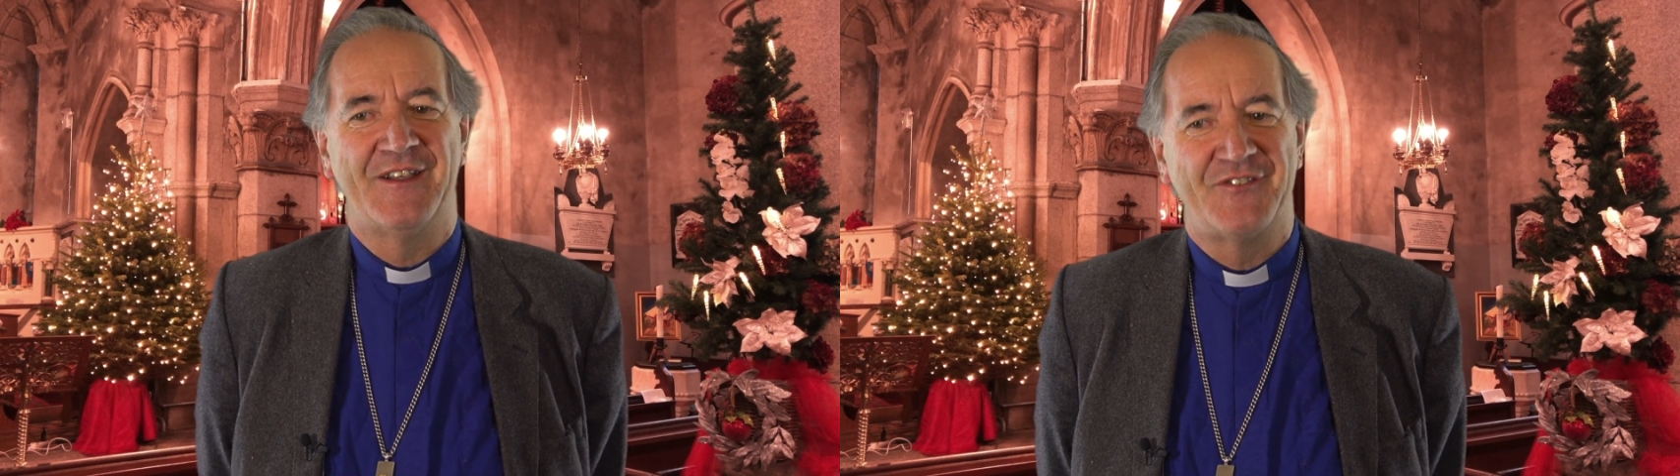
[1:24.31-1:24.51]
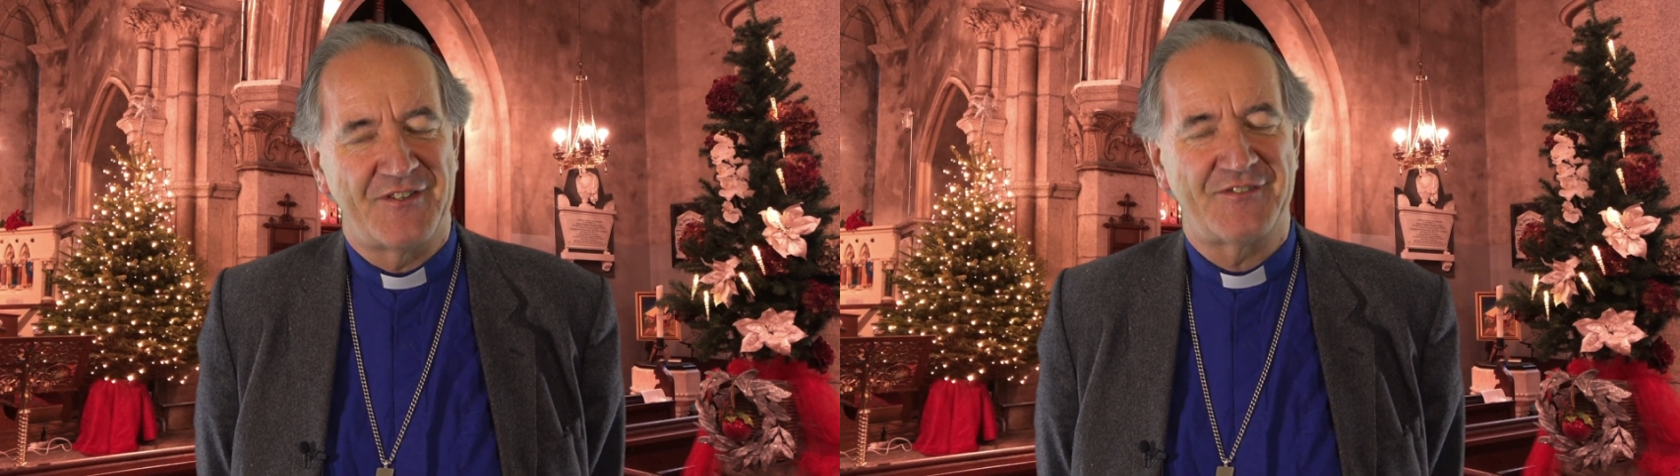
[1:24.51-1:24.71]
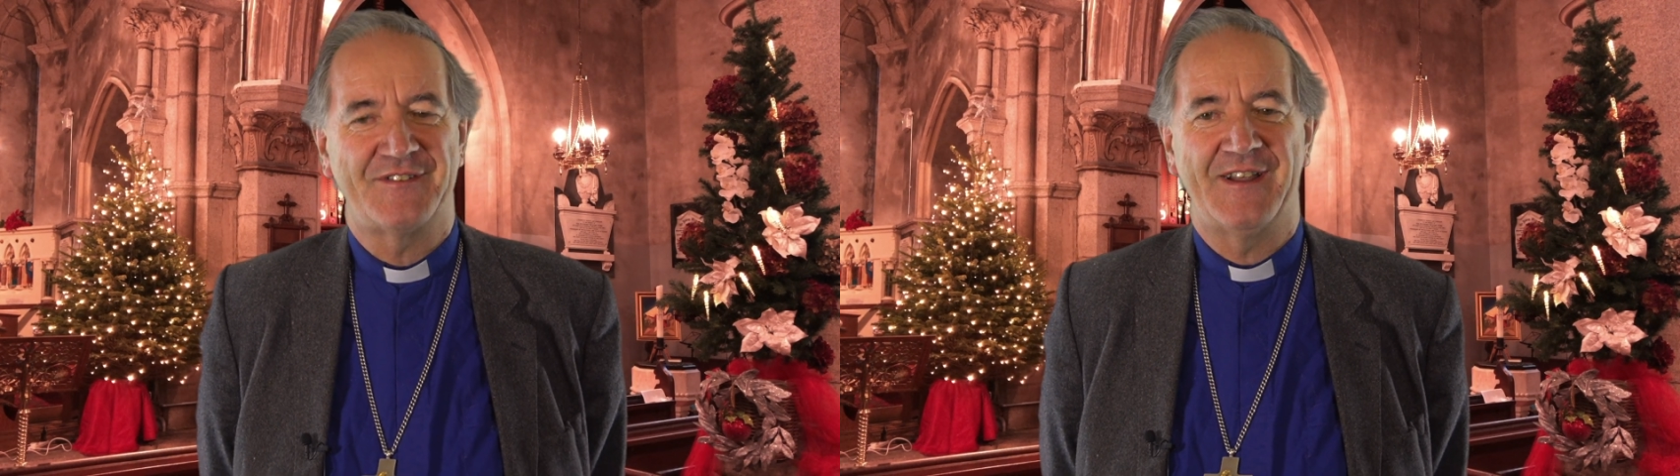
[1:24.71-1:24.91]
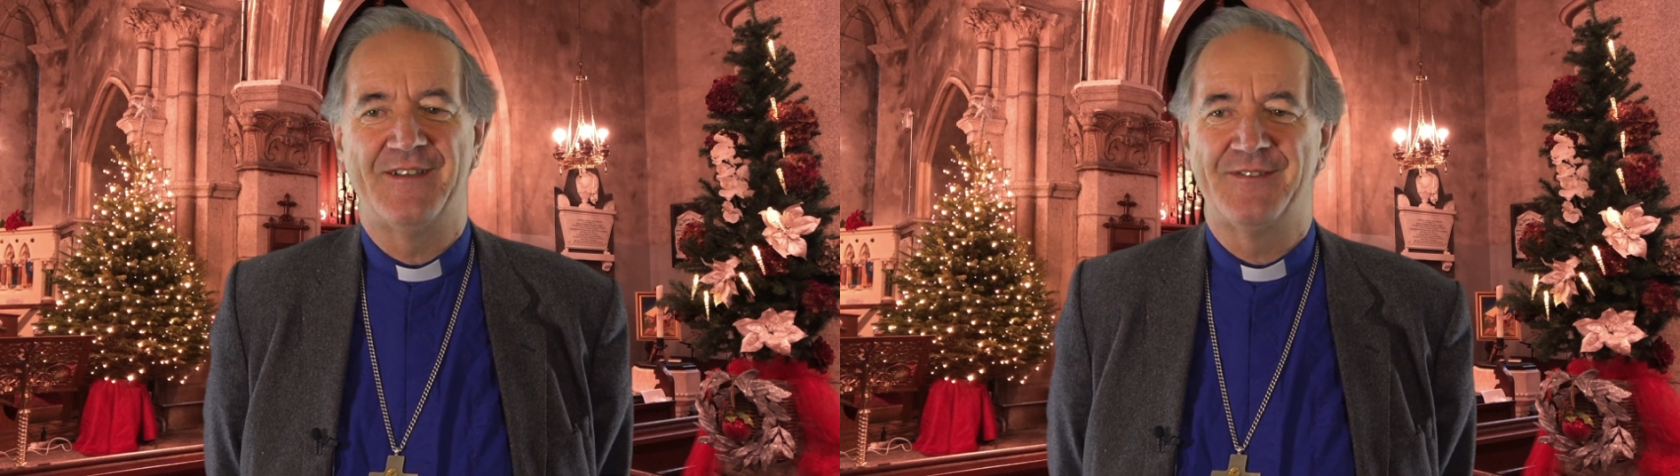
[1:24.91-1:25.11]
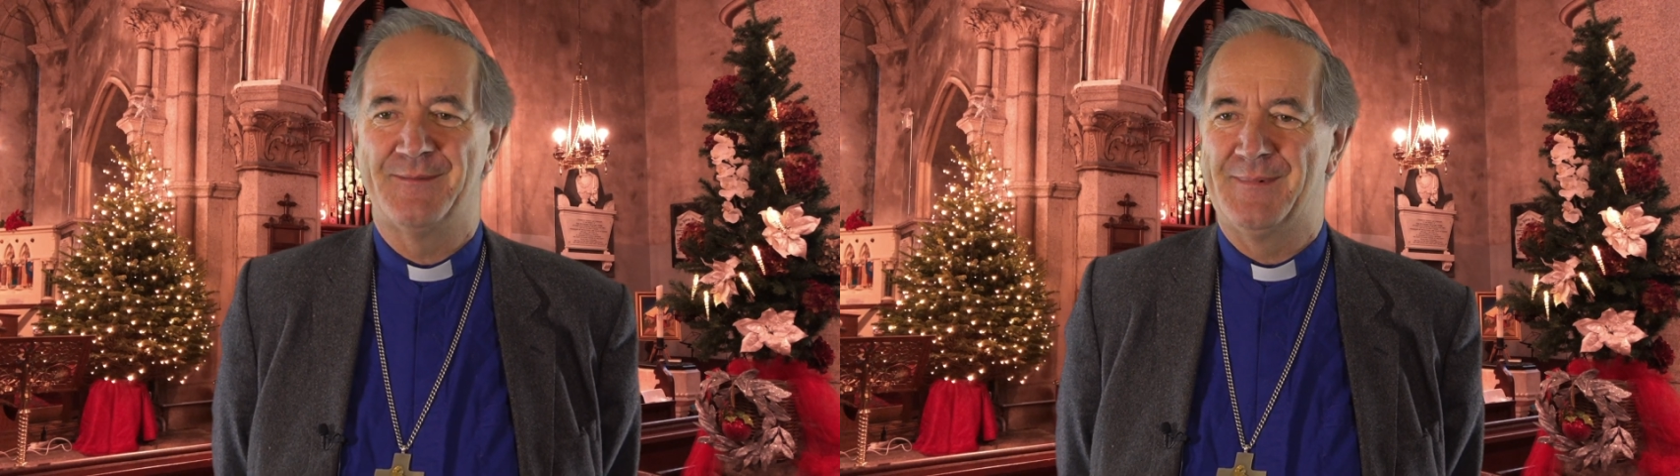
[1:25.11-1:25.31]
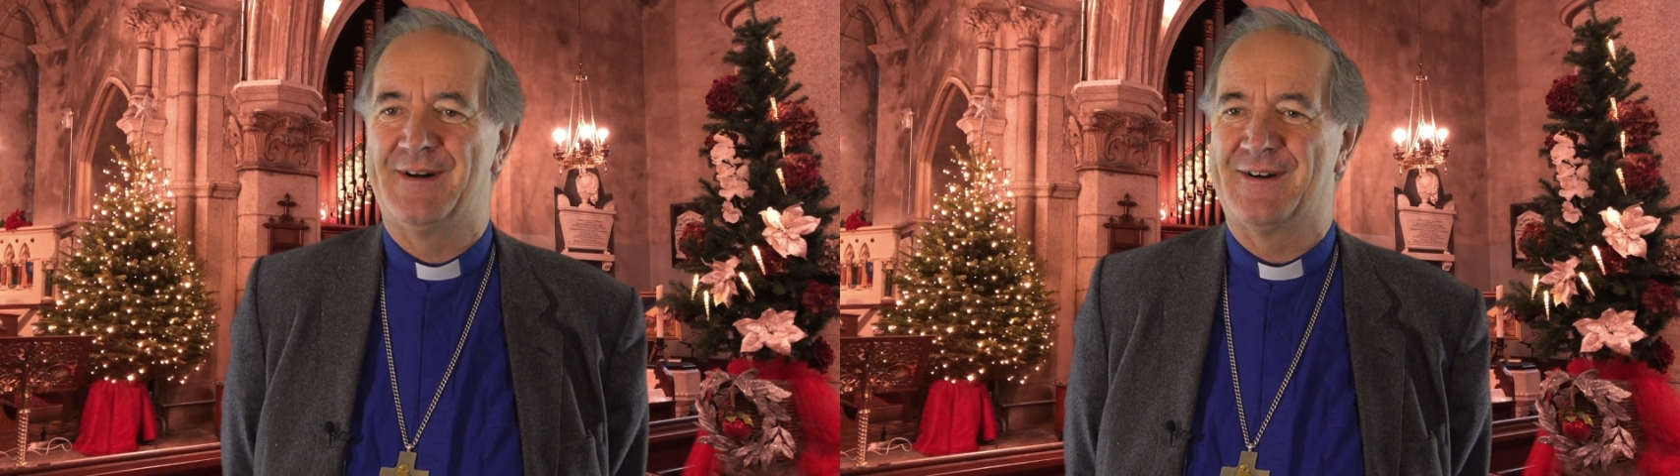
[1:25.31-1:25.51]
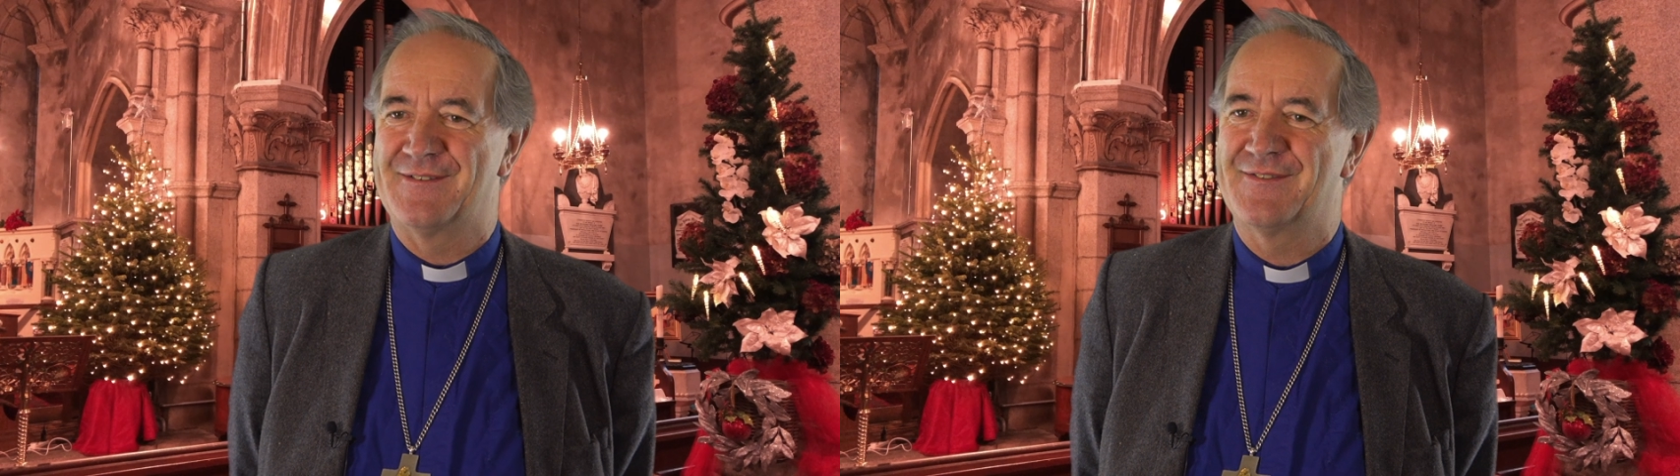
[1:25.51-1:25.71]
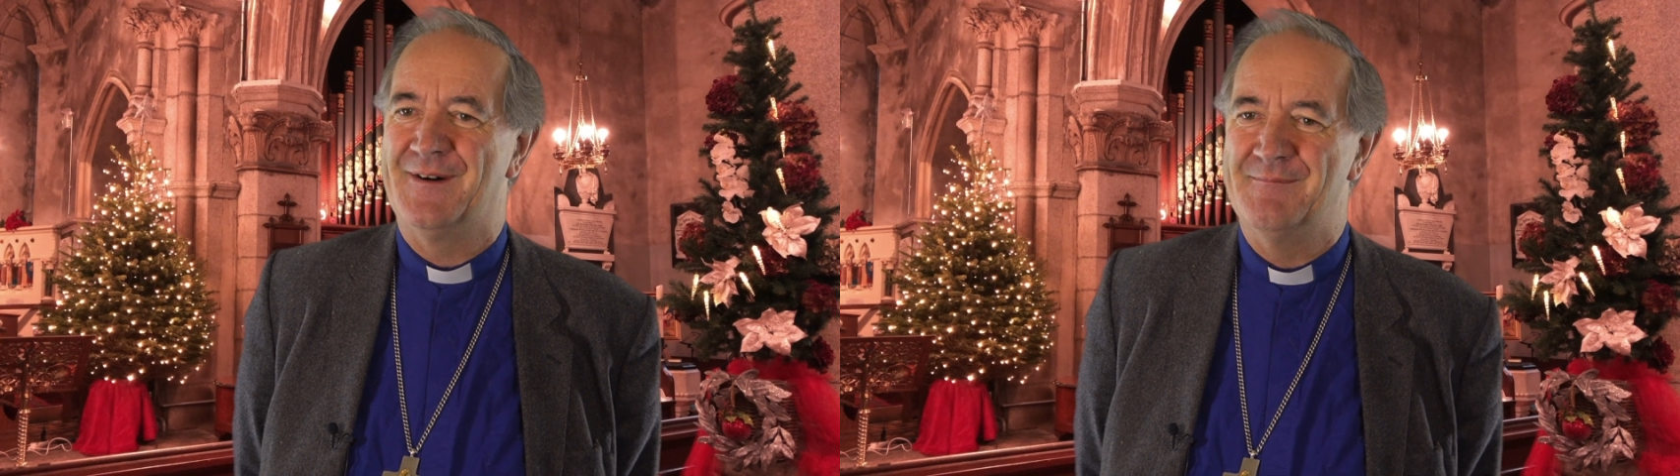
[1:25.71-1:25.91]
just down the bar
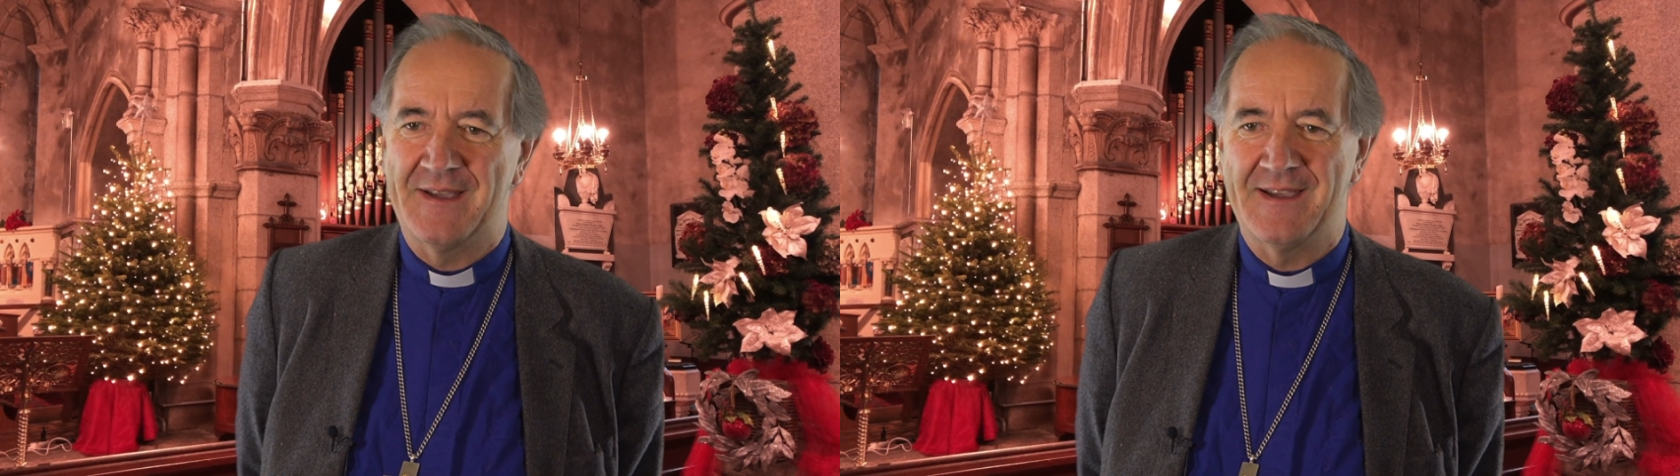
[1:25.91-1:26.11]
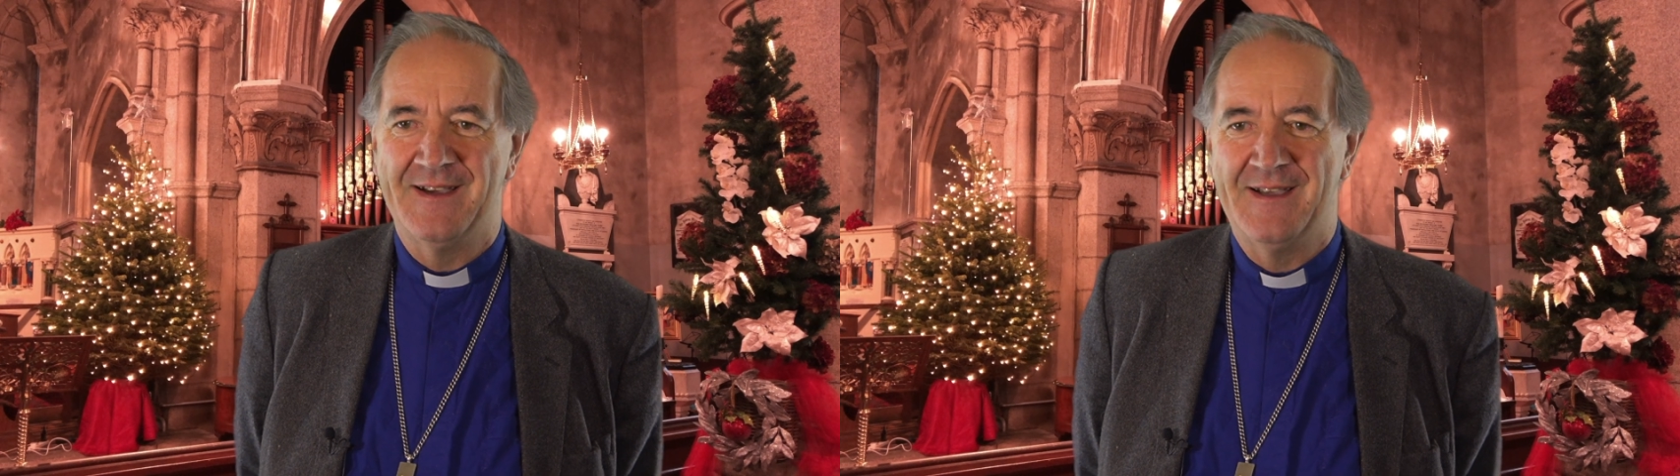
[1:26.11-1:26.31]
from me,